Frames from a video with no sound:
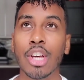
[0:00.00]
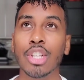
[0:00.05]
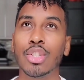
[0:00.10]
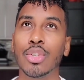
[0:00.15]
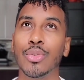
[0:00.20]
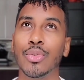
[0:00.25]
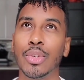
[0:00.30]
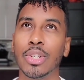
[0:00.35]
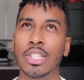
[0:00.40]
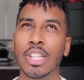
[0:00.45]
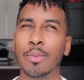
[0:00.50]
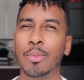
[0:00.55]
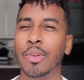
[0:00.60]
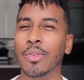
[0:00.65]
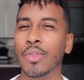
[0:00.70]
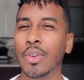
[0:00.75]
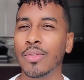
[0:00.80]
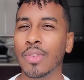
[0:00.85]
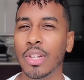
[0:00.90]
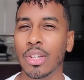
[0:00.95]
So for example,
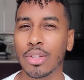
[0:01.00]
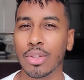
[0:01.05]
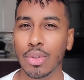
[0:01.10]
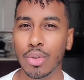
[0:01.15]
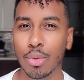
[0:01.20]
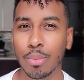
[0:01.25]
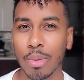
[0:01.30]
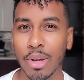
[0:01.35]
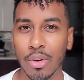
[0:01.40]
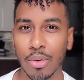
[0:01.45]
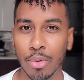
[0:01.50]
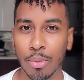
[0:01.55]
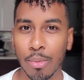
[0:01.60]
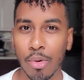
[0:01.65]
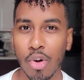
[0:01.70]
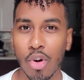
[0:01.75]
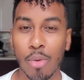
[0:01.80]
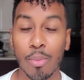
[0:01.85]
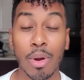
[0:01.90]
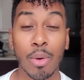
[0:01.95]
if you have like a 2-bedroom
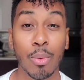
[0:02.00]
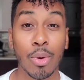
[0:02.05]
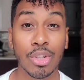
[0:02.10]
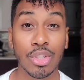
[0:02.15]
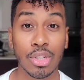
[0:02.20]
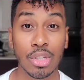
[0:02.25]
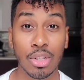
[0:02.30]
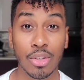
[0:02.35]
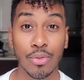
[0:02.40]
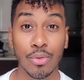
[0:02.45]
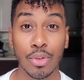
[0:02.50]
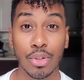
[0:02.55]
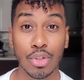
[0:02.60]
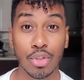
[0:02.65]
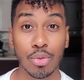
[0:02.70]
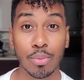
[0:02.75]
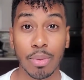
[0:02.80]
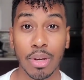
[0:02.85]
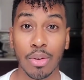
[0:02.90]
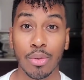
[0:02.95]
home, I want you to look for
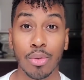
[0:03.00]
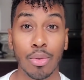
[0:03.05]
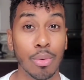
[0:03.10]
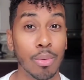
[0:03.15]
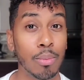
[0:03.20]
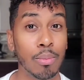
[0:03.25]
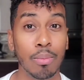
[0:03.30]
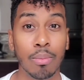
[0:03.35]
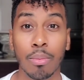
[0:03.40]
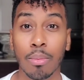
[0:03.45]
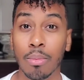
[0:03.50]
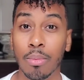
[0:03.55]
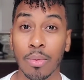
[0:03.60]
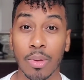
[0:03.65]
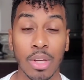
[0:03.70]
2-bedroom,